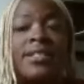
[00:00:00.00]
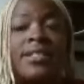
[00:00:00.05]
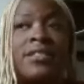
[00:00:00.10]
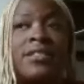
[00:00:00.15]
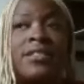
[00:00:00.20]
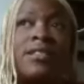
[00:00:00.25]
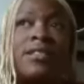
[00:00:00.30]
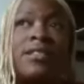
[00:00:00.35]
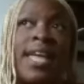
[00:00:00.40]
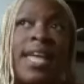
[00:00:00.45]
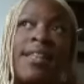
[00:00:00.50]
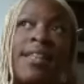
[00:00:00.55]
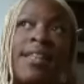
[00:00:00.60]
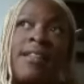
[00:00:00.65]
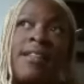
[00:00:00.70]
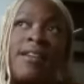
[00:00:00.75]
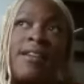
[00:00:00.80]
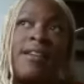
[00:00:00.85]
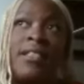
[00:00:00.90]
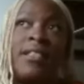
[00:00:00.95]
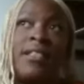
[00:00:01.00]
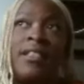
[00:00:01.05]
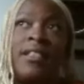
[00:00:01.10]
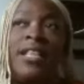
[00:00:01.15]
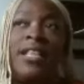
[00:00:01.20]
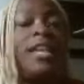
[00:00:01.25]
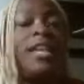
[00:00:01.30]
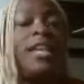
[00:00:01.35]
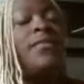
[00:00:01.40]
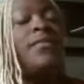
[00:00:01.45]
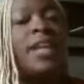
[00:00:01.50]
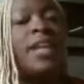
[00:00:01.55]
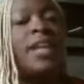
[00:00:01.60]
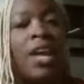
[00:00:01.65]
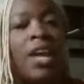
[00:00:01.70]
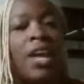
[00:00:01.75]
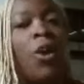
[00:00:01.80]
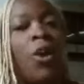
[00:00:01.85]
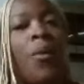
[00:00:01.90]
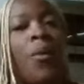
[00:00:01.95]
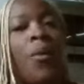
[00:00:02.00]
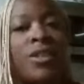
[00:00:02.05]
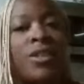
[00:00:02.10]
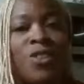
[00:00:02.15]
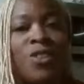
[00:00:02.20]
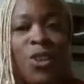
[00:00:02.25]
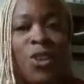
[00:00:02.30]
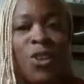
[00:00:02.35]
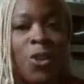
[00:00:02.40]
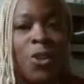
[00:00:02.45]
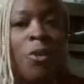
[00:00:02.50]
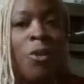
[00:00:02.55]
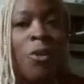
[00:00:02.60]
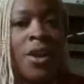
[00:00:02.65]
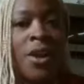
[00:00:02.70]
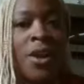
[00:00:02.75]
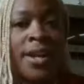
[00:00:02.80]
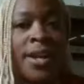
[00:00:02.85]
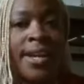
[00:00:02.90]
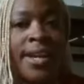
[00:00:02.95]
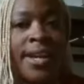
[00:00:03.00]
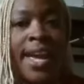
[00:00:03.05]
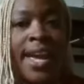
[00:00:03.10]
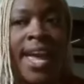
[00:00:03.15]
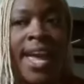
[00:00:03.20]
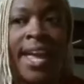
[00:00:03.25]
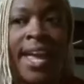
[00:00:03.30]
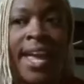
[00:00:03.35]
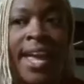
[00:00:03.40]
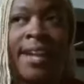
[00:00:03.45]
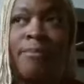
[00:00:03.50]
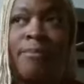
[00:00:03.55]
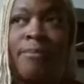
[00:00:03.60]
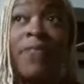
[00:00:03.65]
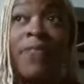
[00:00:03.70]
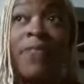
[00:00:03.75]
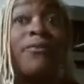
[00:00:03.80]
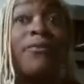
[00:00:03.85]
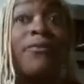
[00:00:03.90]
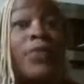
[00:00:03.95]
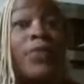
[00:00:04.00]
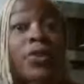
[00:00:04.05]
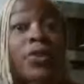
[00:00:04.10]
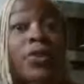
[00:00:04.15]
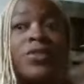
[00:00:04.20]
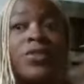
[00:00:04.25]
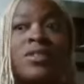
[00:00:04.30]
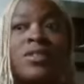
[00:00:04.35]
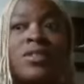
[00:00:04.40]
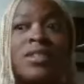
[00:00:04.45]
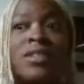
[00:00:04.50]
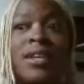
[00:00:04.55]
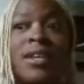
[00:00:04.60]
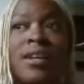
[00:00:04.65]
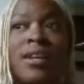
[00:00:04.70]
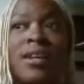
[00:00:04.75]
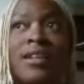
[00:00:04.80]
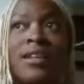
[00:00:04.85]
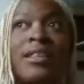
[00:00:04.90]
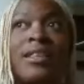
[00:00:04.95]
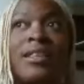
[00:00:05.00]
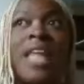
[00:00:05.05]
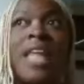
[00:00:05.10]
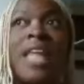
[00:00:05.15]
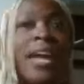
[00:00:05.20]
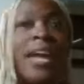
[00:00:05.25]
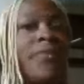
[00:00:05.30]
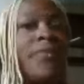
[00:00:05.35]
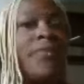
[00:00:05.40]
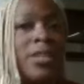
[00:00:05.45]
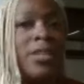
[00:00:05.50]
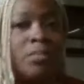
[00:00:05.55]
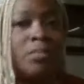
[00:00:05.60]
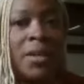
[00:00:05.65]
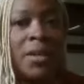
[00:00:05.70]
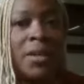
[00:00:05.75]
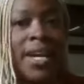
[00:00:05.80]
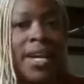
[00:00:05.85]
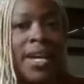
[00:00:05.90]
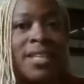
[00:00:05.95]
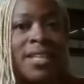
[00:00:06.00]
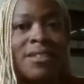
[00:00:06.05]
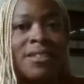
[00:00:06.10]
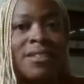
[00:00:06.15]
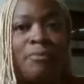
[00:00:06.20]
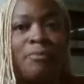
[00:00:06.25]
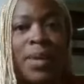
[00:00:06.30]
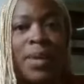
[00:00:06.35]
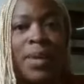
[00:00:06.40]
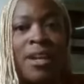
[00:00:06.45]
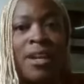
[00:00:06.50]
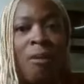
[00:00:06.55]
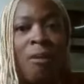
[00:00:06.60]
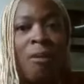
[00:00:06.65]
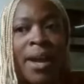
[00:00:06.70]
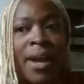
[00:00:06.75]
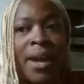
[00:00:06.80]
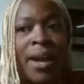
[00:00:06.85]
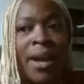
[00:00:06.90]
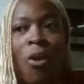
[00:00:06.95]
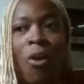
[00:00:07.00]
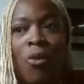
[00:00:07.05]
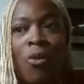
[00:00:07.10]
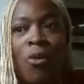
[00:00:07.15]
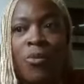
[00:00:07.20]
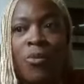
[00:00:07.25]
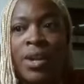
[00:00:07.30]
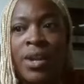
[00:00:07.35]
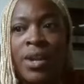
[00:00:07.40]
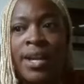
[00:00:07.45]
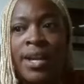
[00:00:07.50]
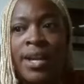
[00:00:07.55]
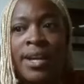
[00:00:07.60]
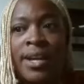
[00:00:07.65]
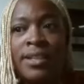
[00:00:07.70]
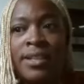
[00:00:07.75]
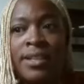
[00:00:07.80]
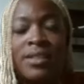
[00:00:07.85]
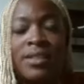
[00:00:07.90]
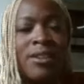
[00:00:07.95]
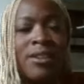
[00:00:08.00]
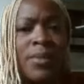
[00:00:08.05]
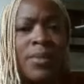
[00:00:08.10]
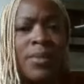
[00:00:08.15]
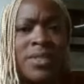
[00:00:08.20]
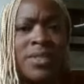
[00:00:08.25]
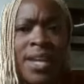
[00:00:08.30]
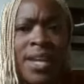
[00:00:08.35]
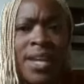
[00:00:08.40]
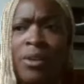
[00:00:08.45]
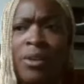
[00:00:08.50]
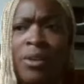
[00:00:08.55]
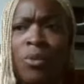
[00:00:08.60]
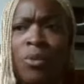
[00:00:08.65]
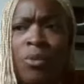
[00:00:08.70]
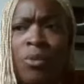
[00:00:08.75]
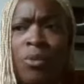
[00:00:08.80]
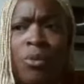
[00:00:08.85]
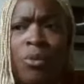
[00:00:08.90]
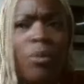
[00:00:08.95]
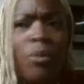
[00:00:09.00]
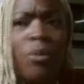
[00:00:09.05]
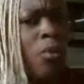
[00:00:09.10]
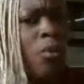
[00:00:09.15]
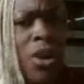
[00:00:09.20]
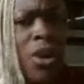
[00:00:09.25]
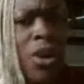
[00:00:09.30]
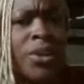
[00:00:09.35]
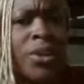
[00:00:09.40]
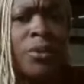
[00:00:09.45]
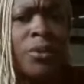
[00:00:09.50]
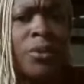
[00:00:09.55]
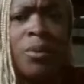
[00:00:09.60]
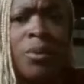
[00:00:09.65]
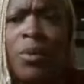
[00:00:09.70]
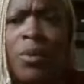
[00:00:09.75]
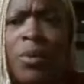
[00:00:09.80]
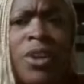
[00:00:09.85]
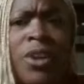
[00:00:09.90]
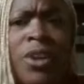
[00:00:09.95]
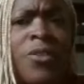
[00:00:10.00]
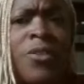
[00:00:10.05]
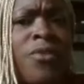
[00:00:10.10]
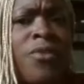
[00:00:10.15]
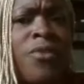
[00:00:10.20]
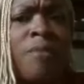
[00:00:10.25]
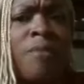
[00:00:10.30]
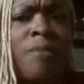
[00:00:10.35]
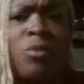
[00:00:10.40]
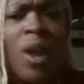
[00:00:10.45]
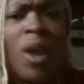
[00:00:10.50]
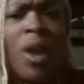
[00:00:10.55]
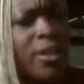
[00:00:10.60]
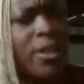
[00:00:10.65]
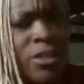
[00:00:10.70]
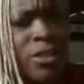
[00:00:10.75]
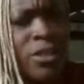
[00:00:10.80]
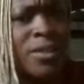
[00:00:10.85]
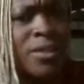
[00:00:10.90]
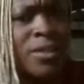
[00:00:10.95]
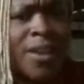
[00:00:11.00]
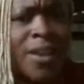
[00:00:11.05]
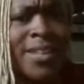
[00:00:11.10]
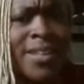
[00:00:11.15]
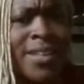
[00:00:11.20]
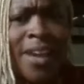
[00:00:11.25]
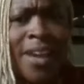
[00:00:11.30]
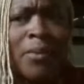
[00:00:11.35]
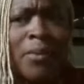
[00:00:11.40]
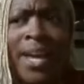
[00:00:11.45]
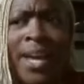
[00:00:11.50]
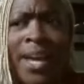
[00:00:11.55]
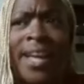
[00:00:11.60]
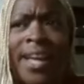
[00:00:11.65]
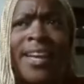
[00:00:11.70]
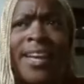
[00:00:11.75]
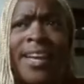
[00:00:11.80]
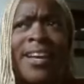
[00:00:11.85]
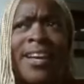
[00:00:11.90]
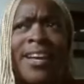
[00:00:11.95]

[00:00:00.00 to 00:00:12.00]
To then leaving and going to New York and my first life experience of being on my own to someone saying, who are you and where are you from and why do you sound that way?